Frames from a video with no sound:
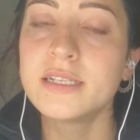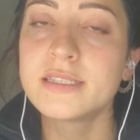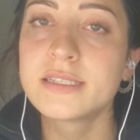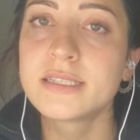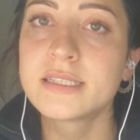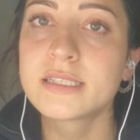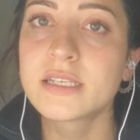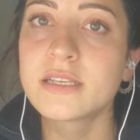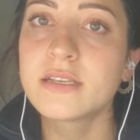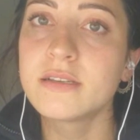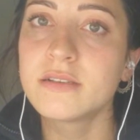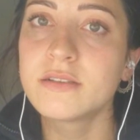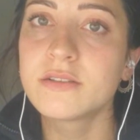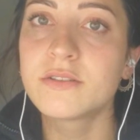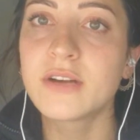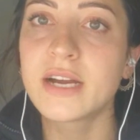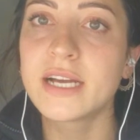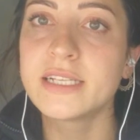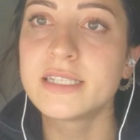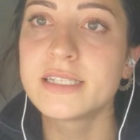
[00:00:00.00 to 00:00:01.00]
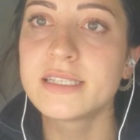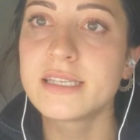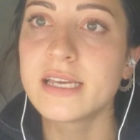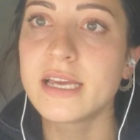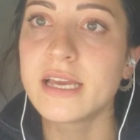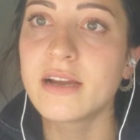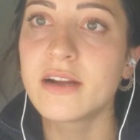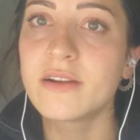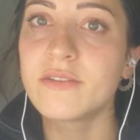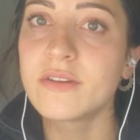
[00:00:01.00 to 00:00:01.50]
It's great to
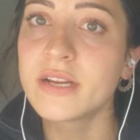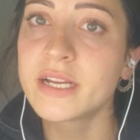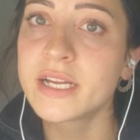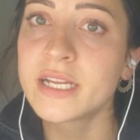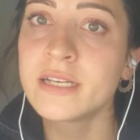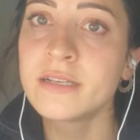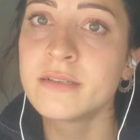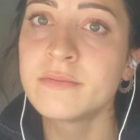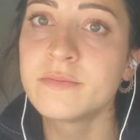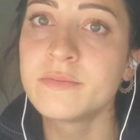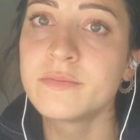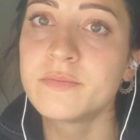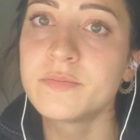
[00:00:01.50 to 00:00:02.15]
see, I reckon.